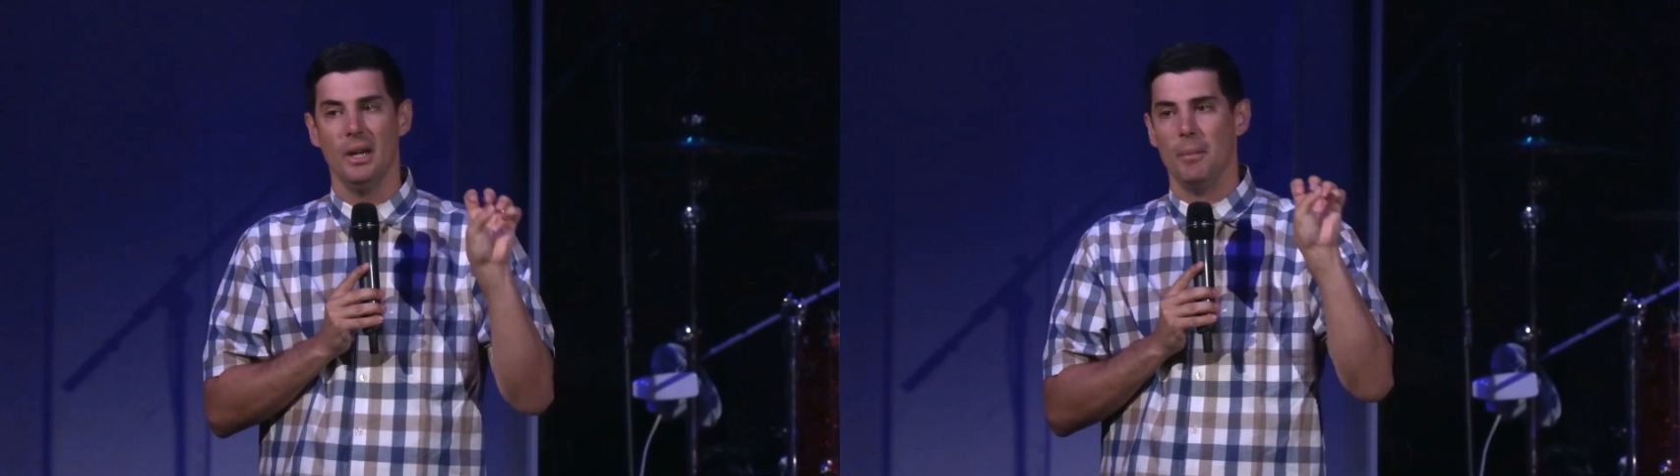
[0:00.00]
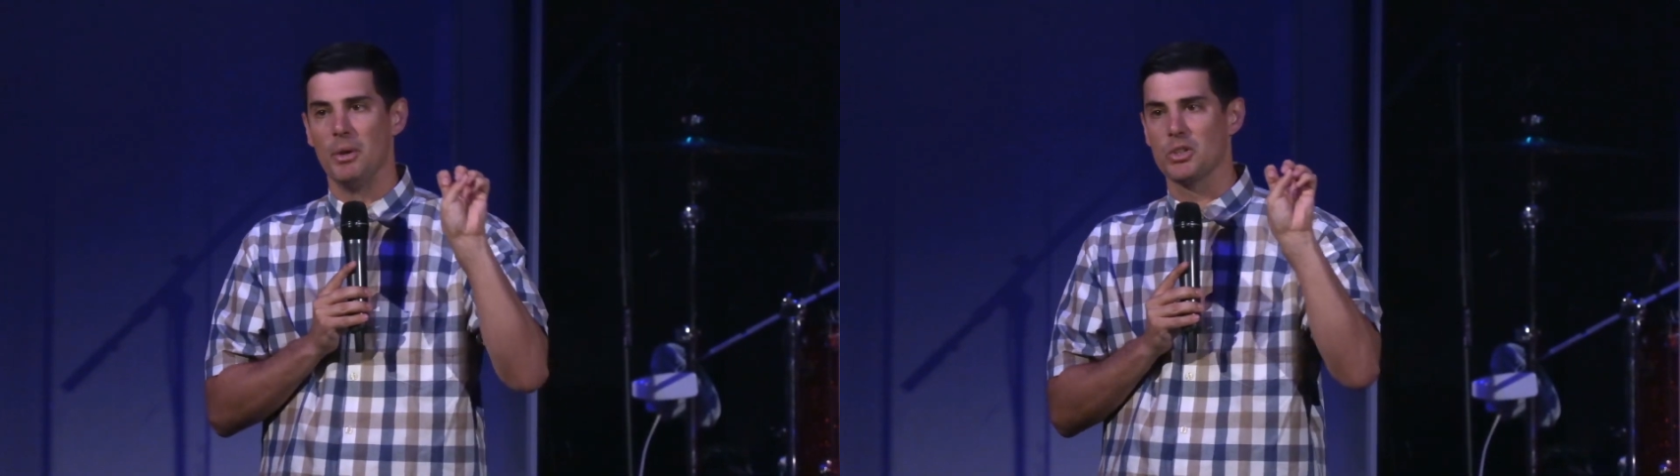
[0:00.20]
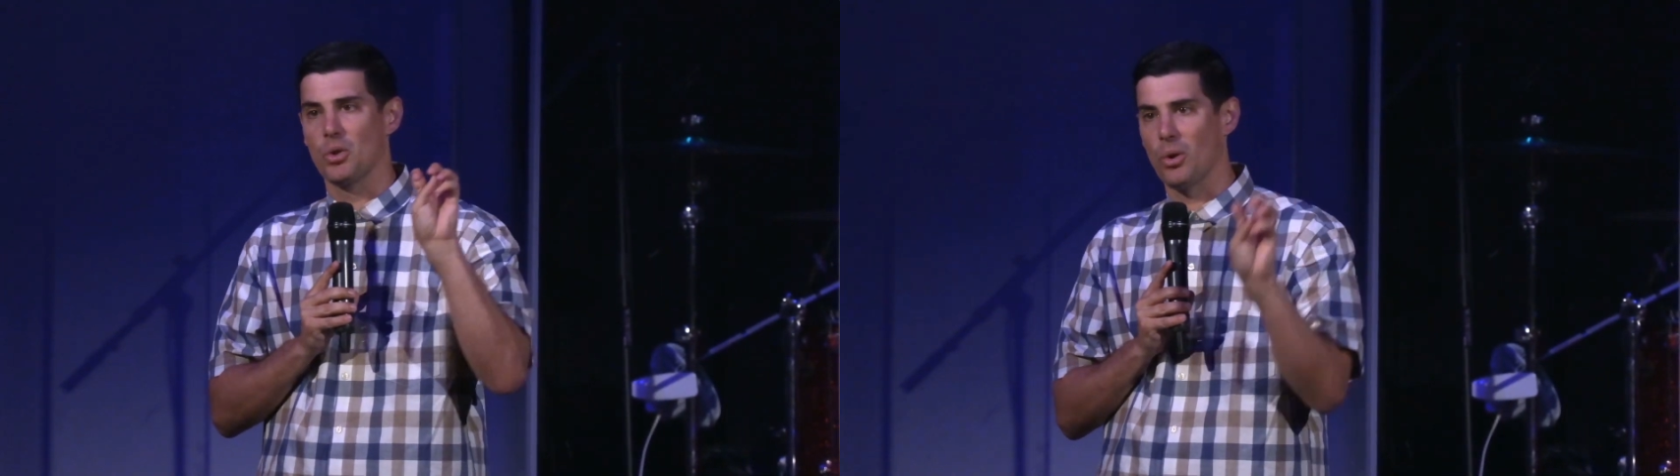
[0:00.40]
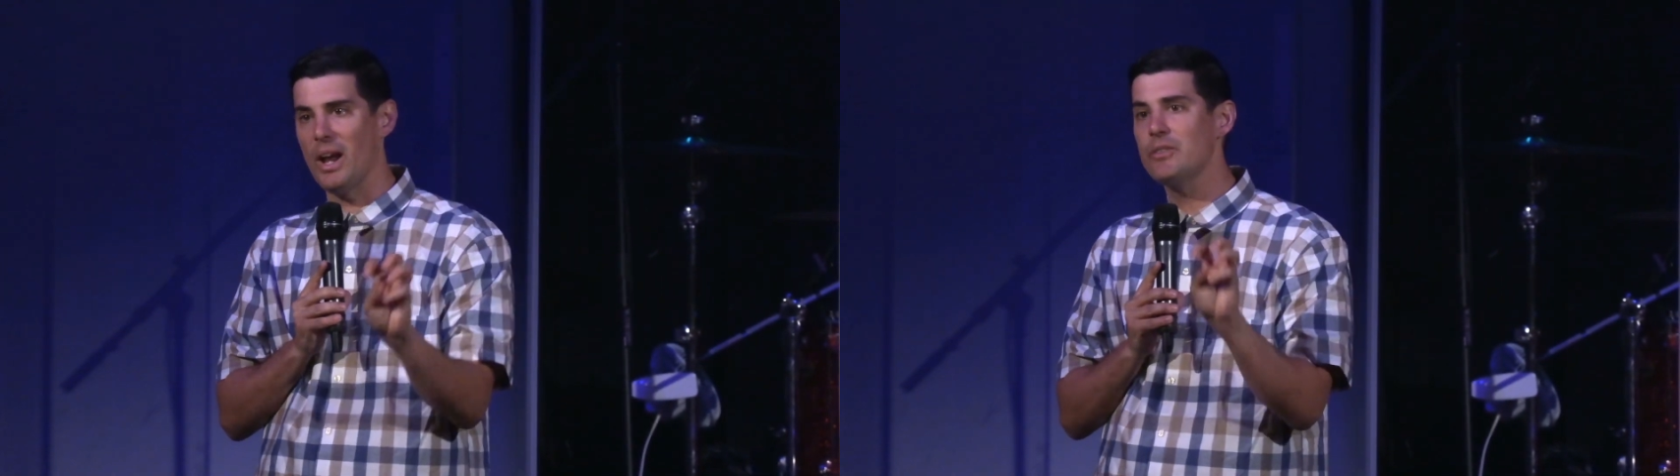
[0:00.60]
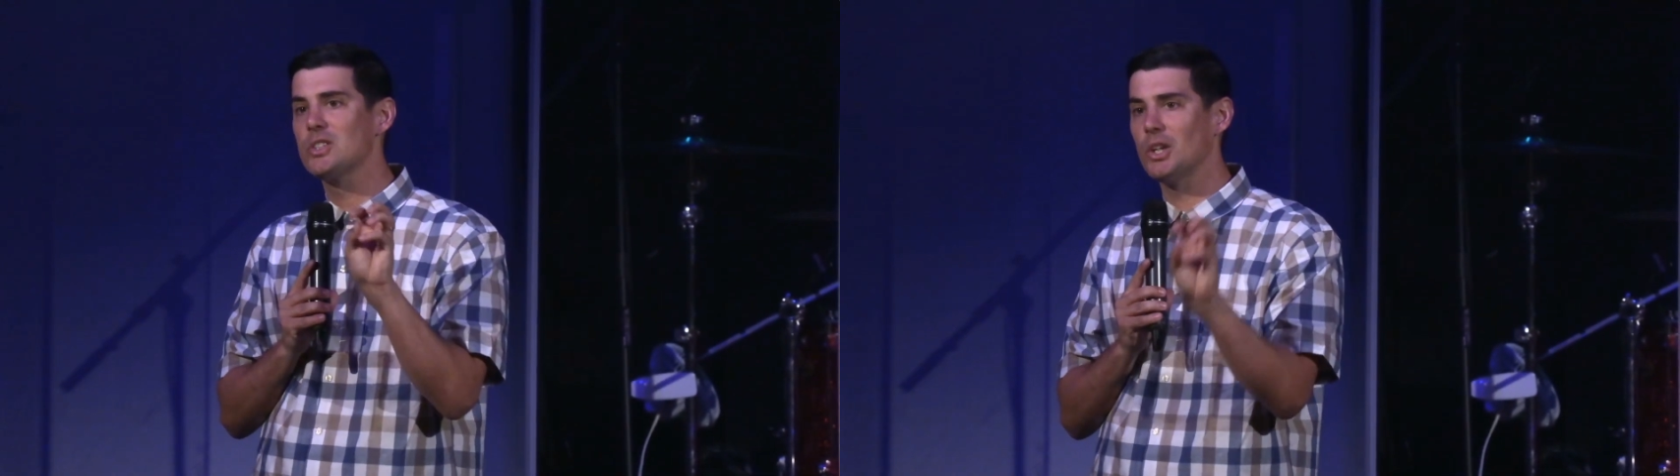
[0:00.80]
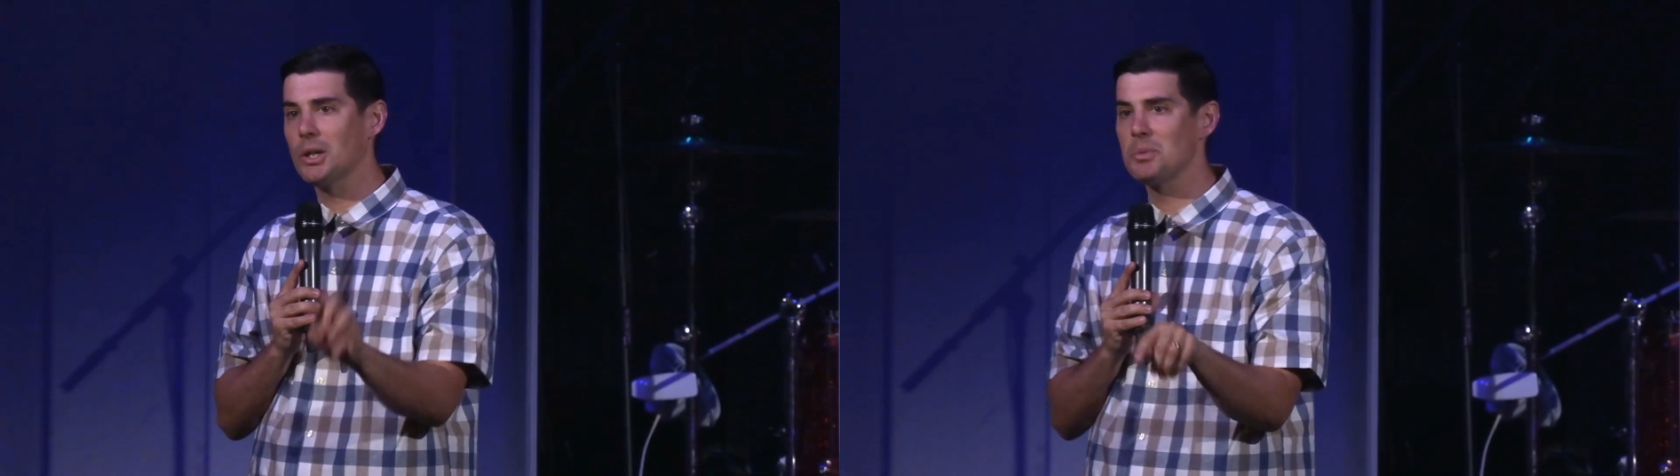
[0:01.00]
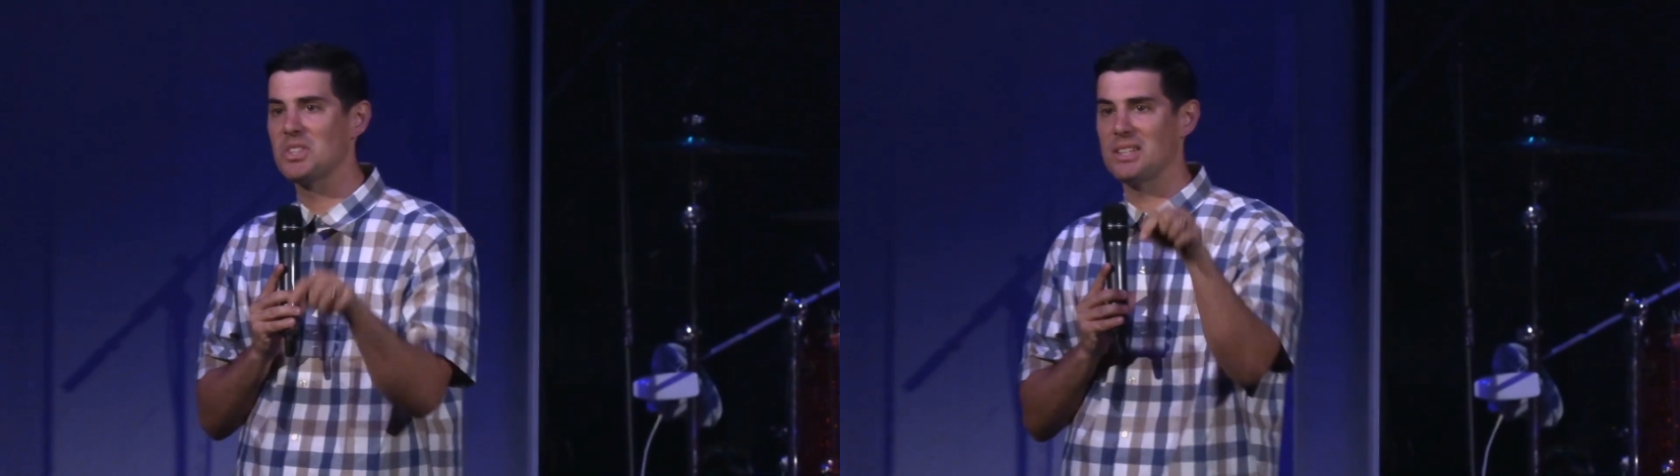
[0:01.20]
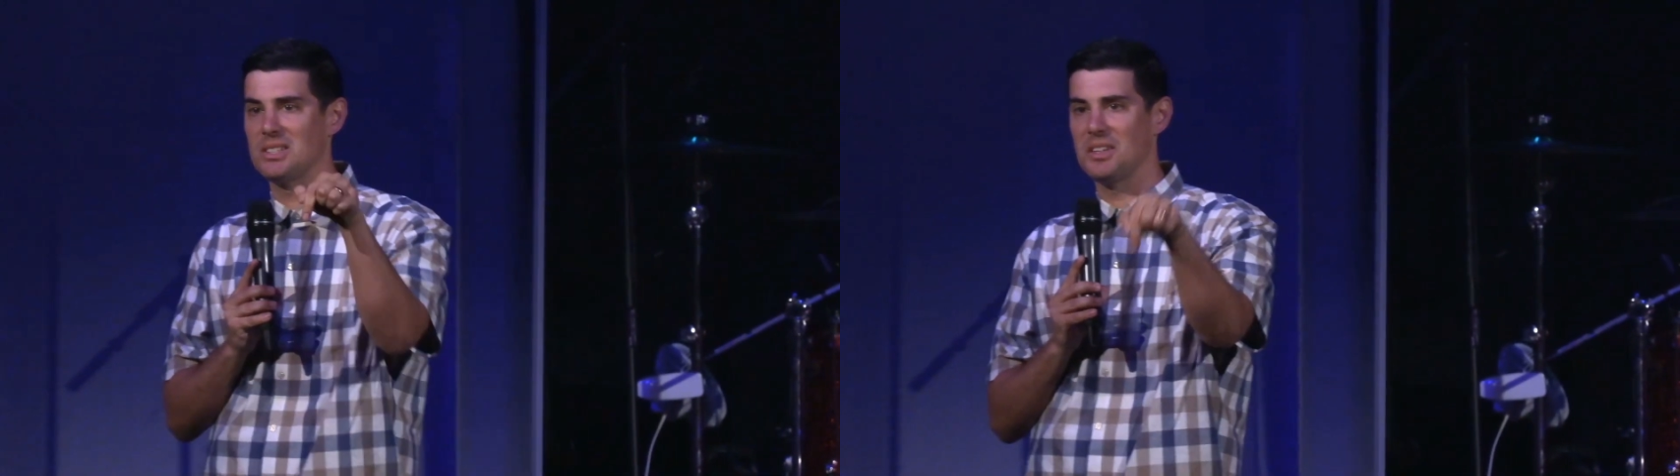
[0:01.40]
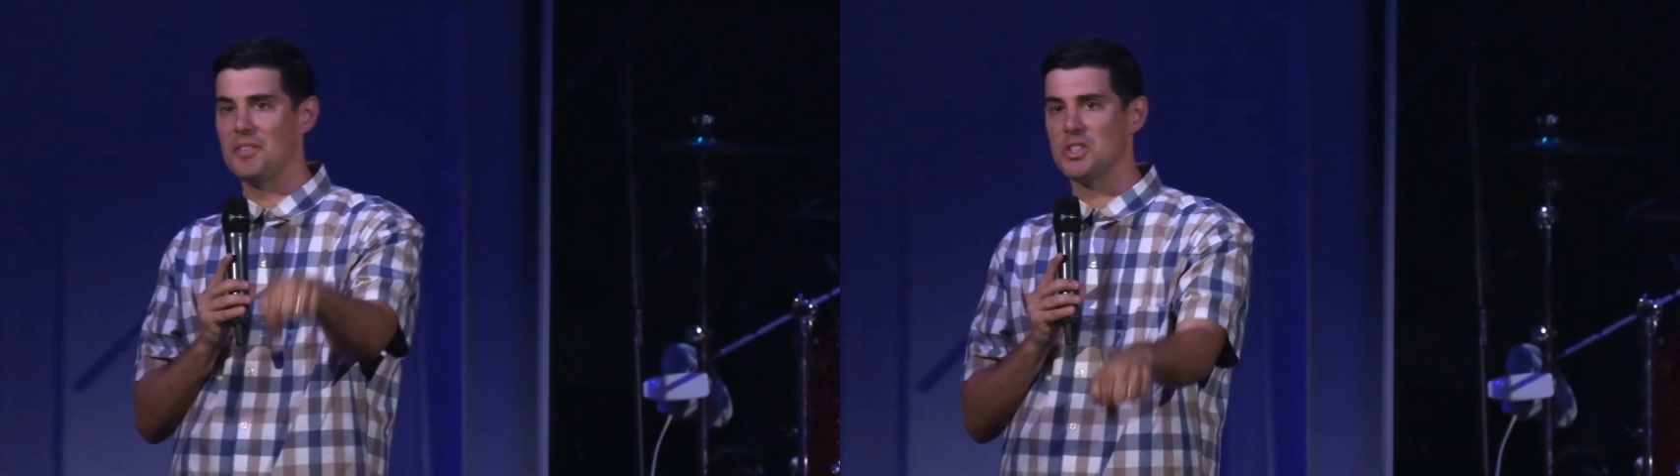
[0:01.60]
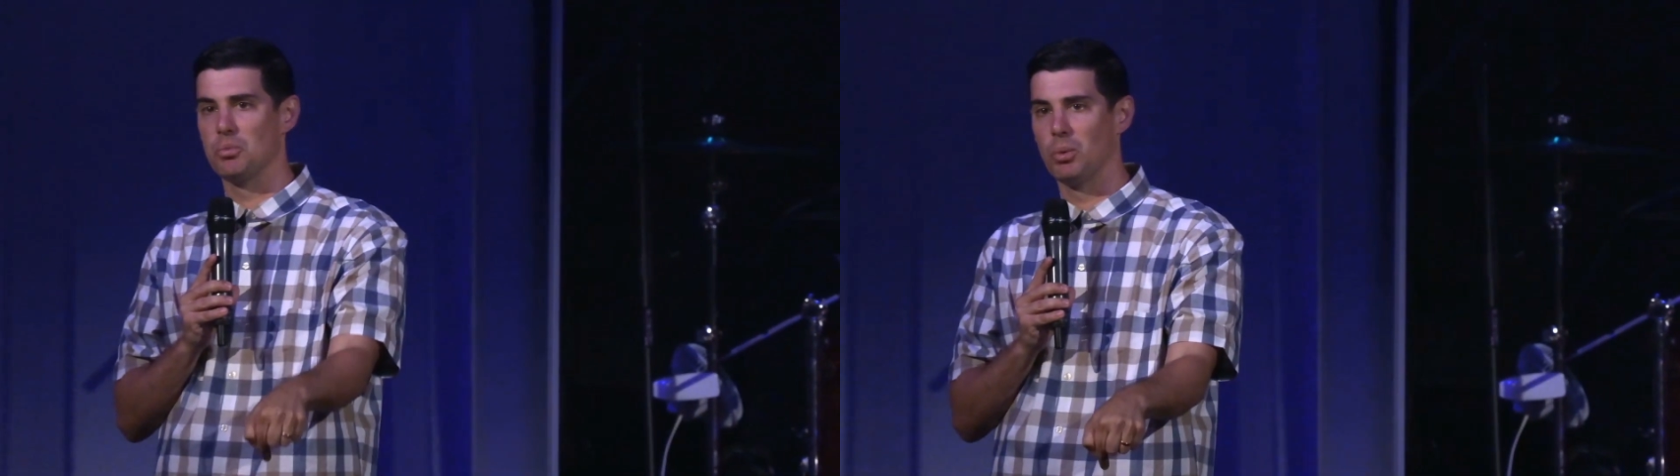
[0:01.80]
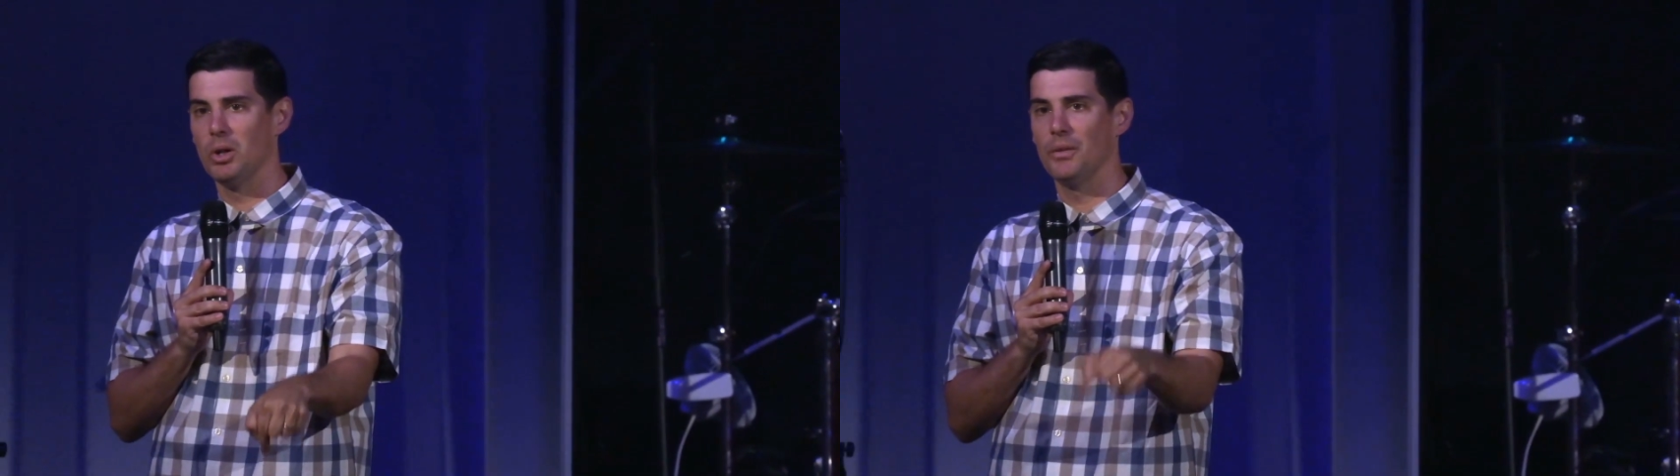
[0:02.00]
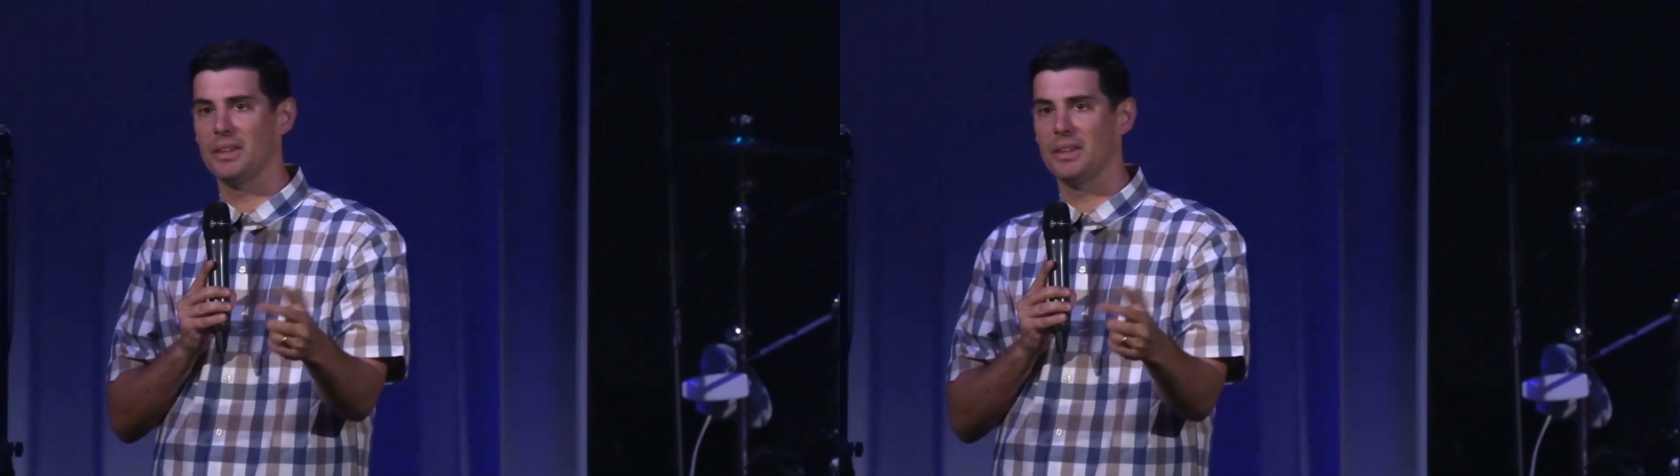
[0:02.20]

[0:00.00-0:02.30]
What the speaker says: most grave circumstances of this world